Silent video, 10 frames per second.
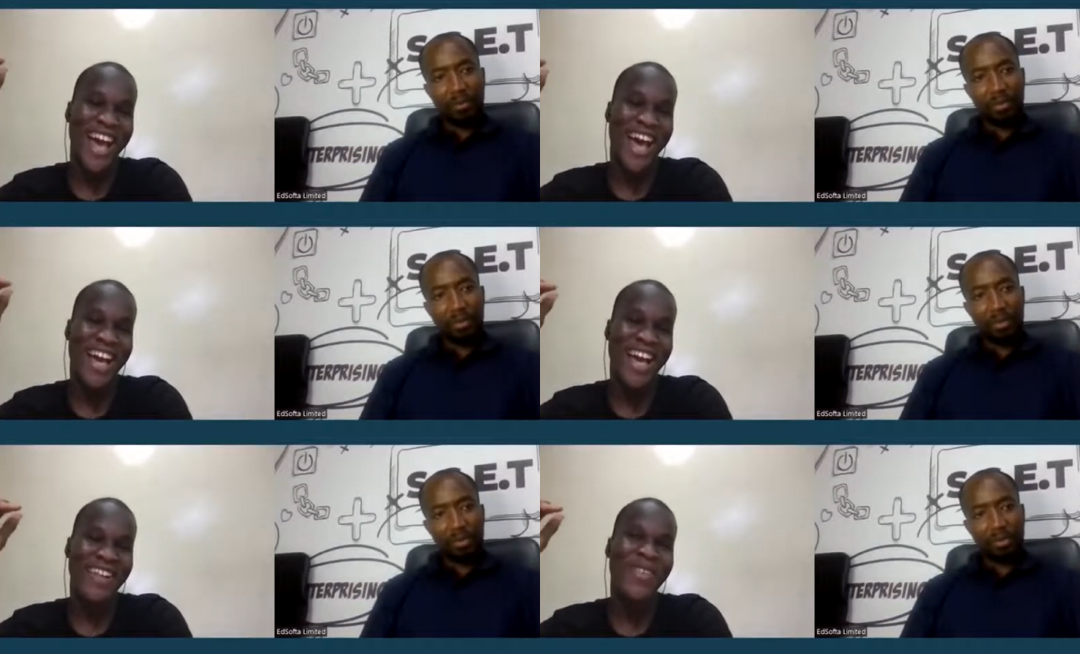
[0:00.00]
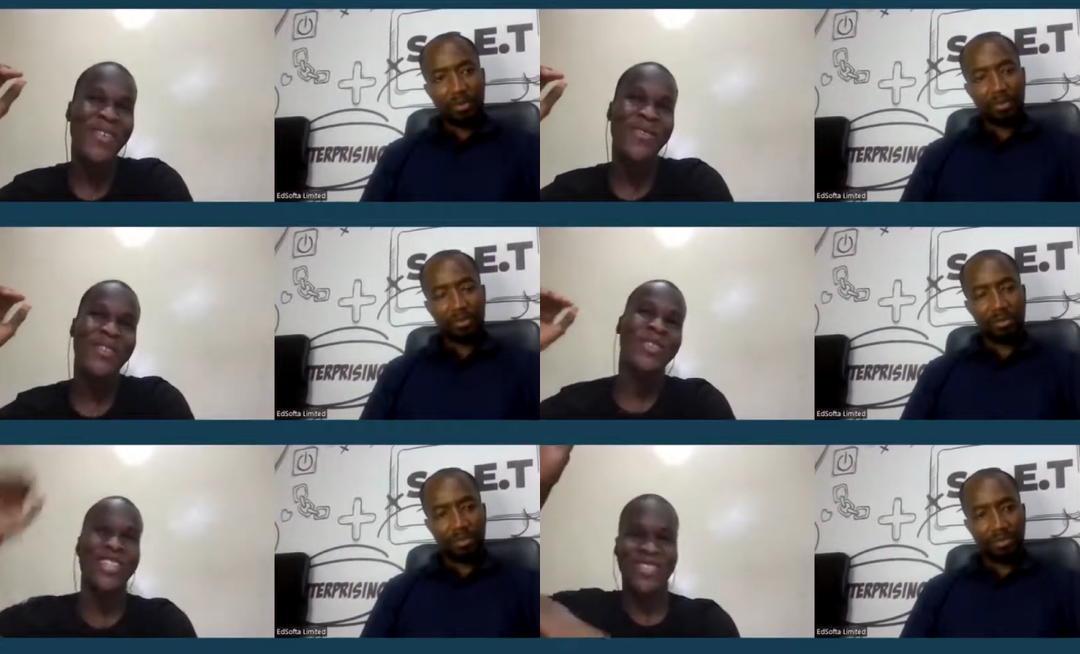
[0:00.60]
Speaker 1: I, I don't know
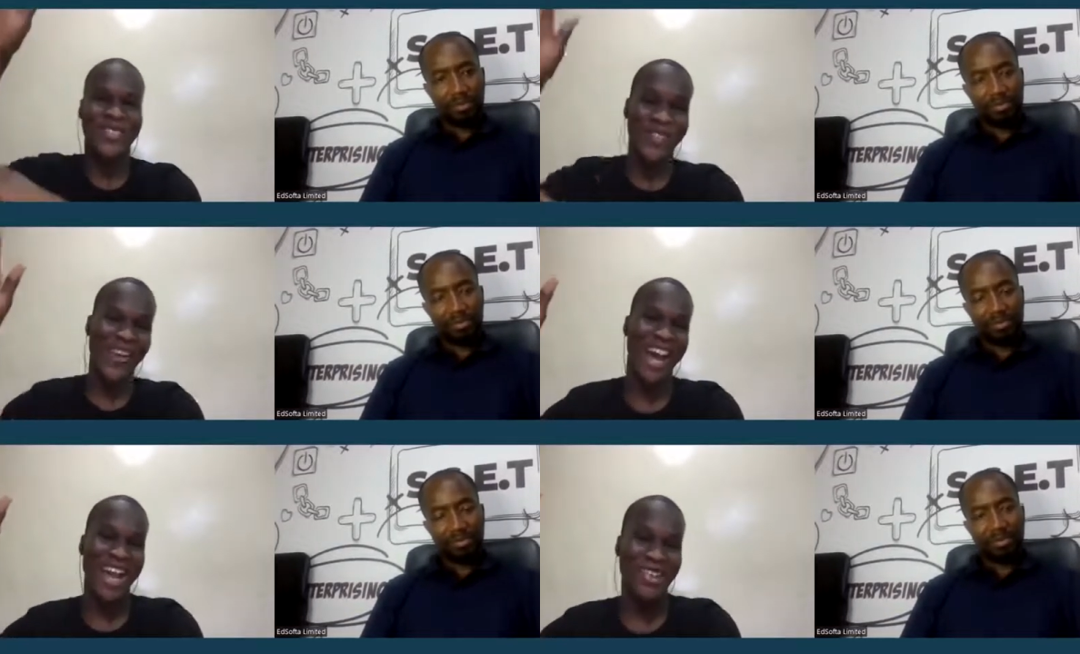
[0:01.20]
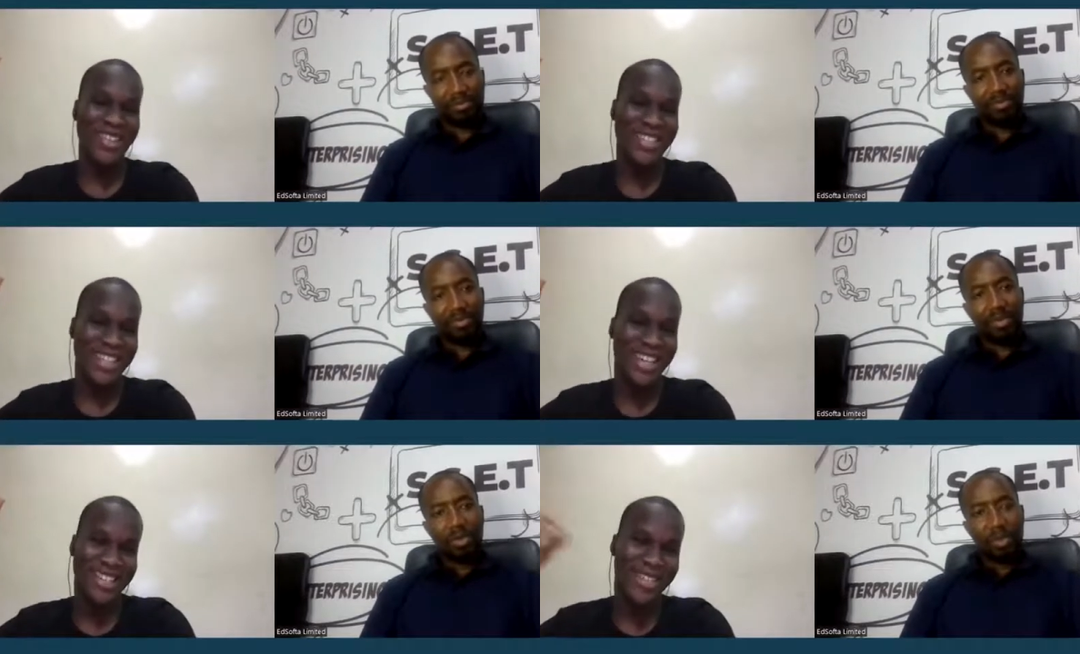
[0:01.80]
which one is so high, because
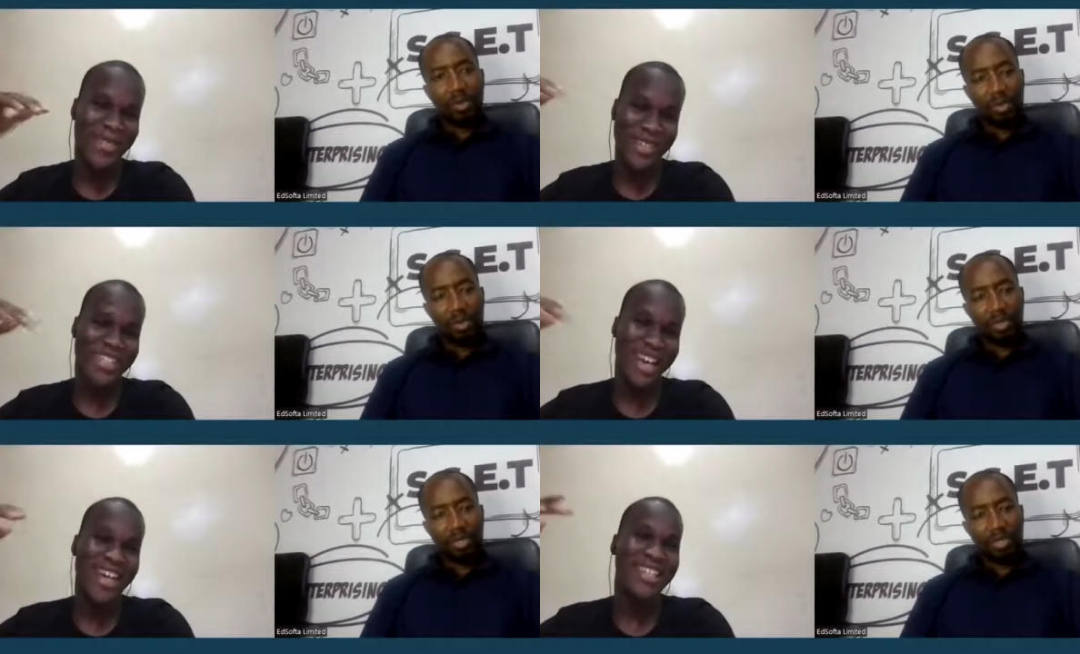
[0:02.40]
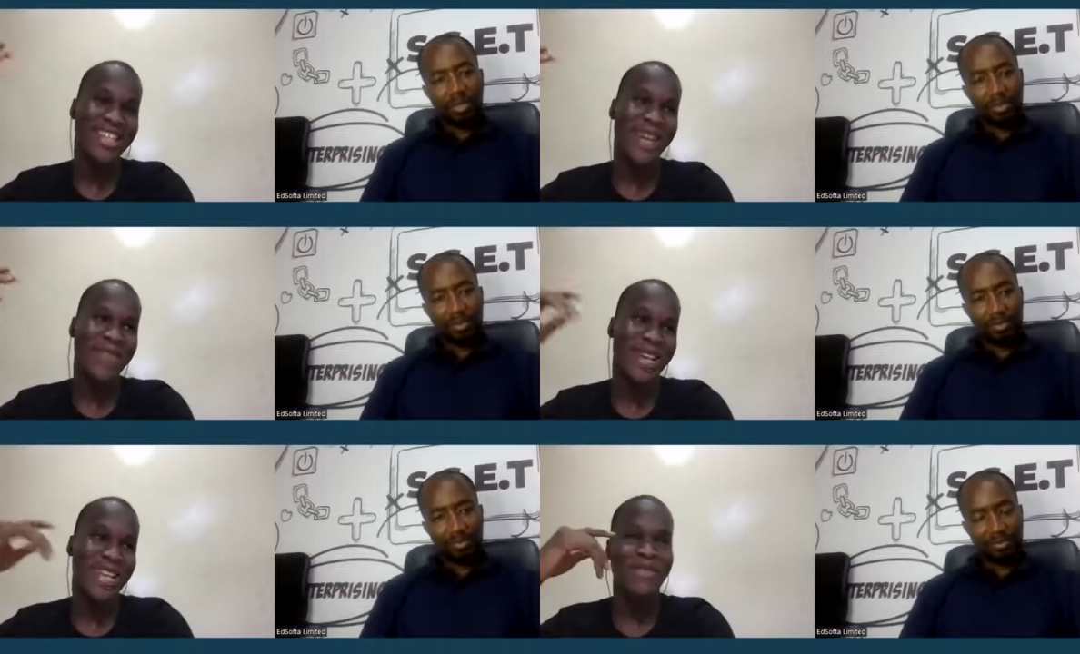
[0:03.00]
like there's always that
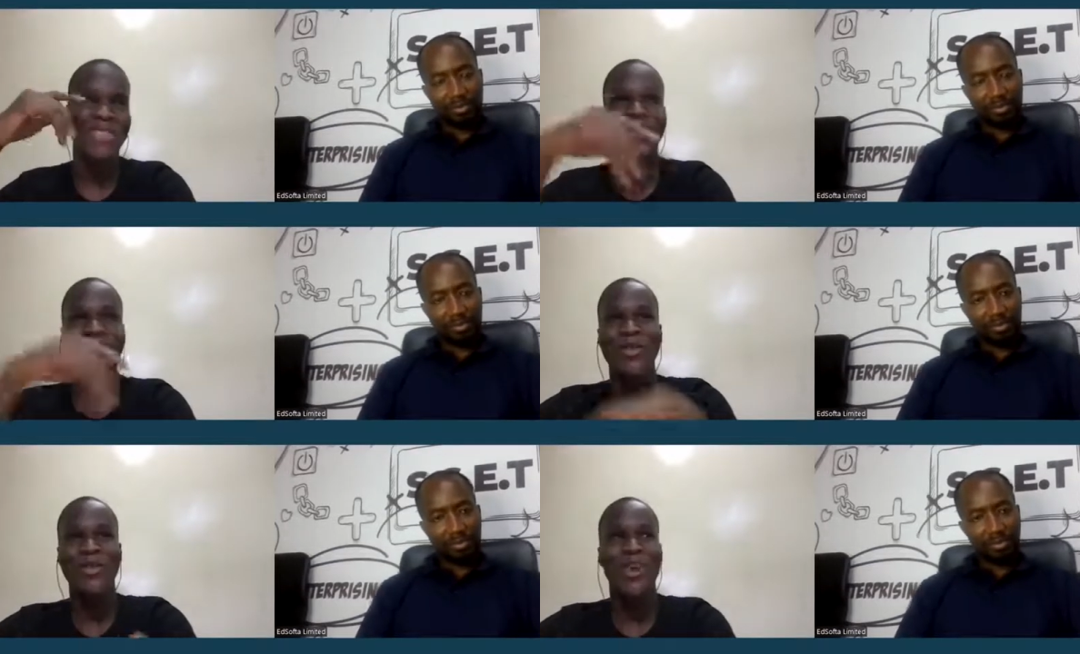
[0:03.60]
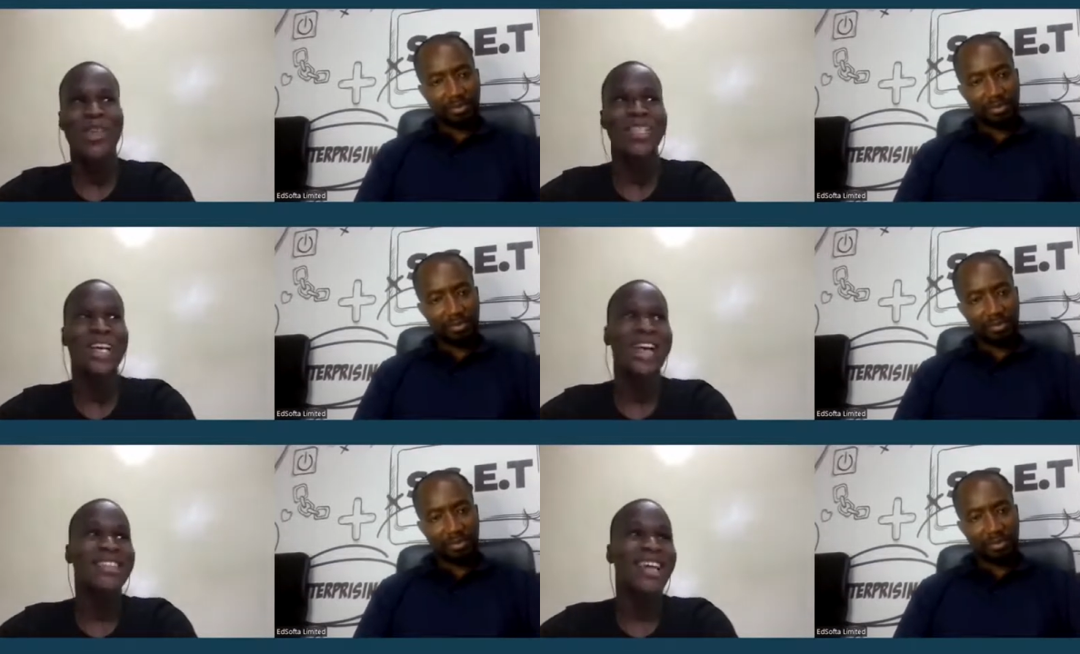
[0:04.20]
excitement, especially those ones
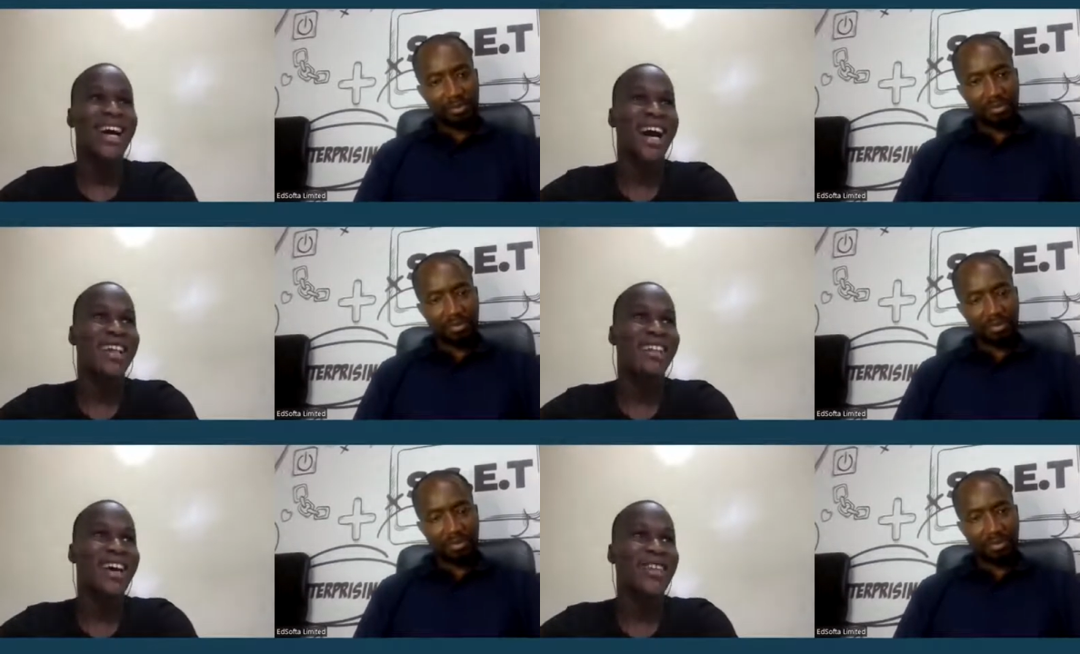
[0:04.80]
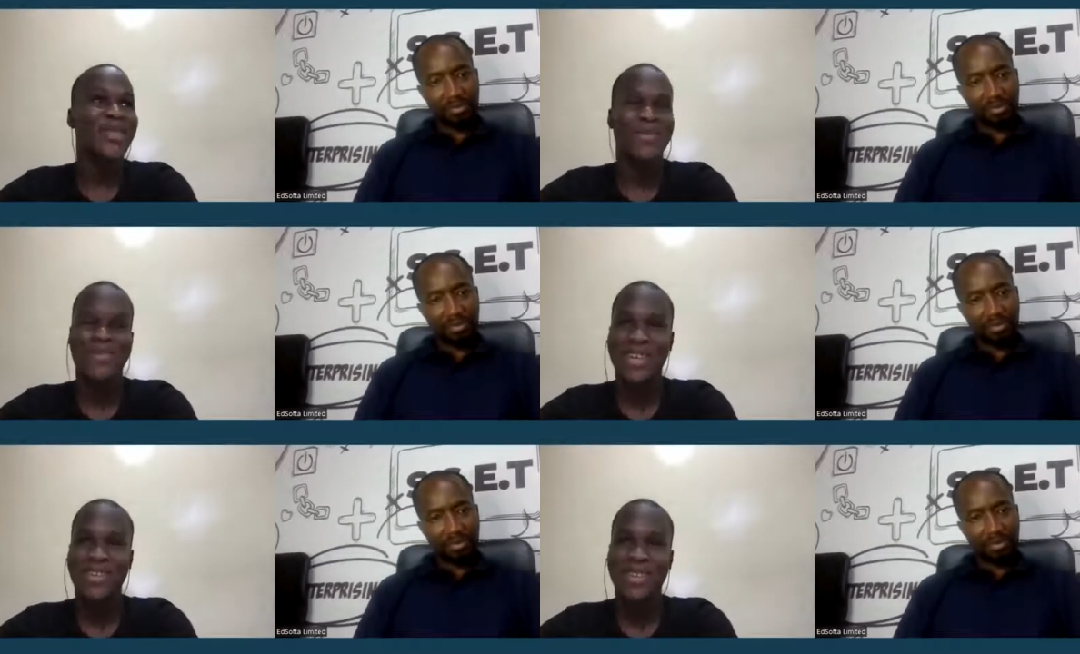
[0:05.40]
that are like you
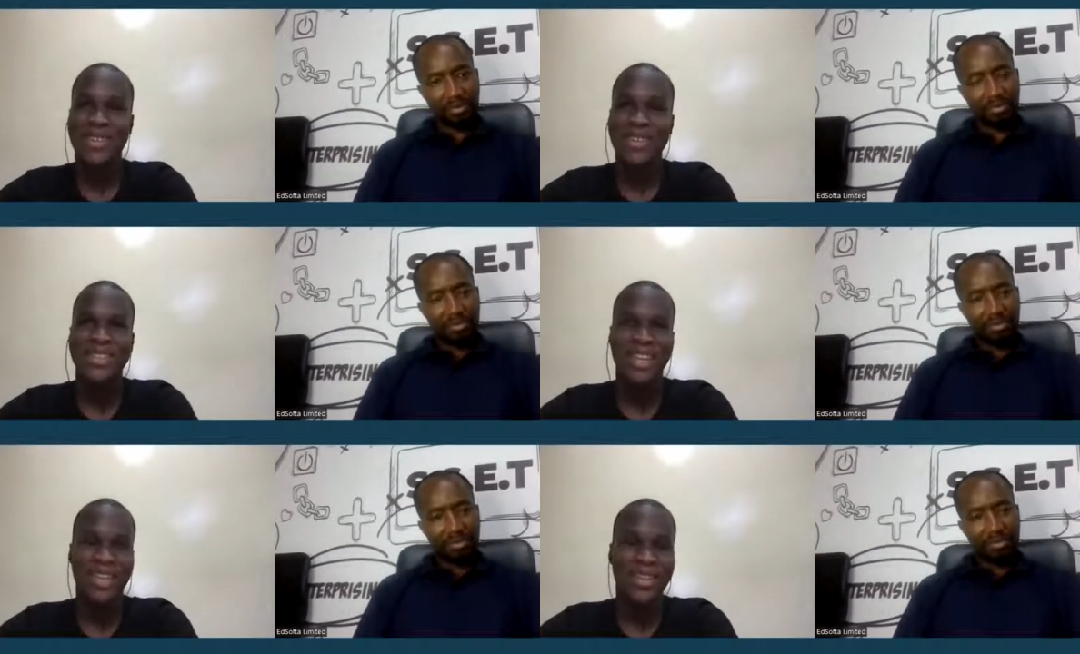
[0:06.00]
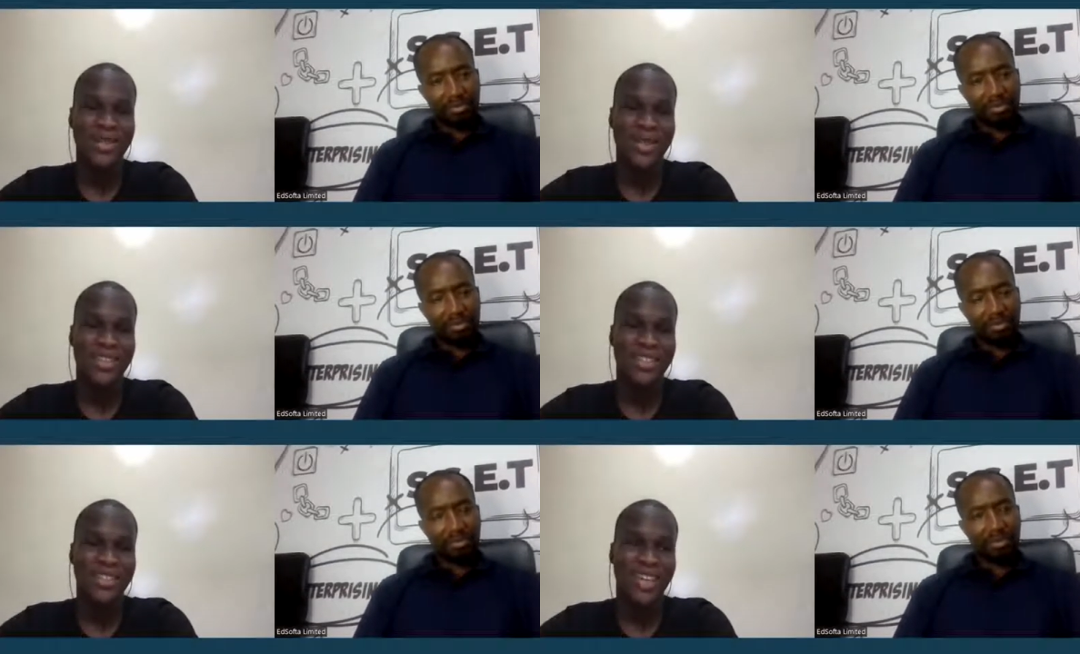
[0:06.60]
spend days
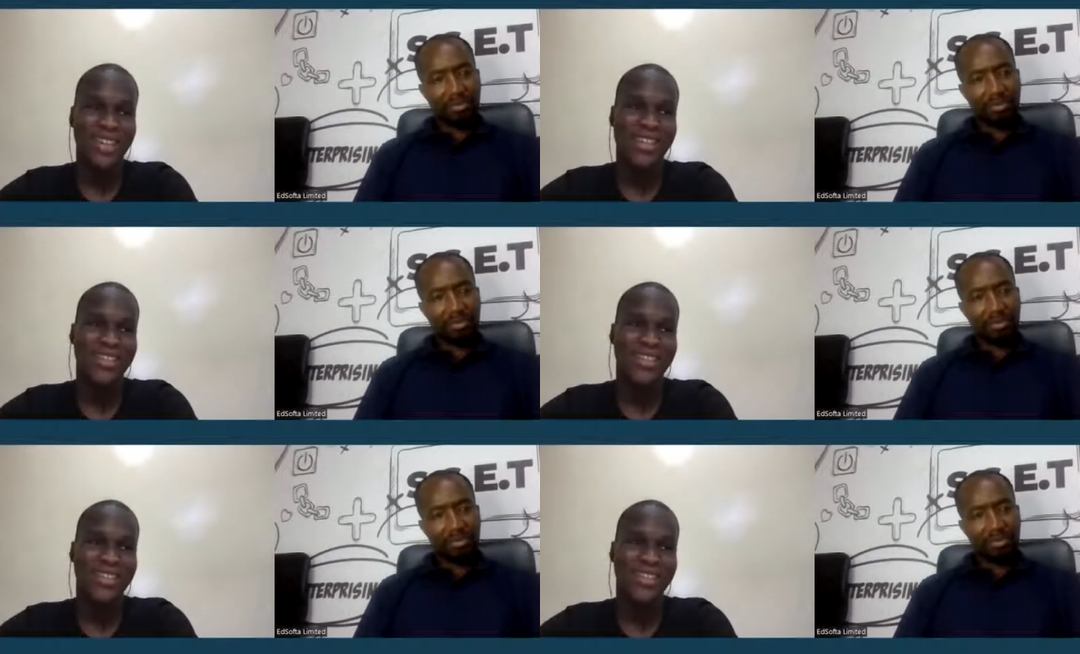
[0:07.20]
on. Like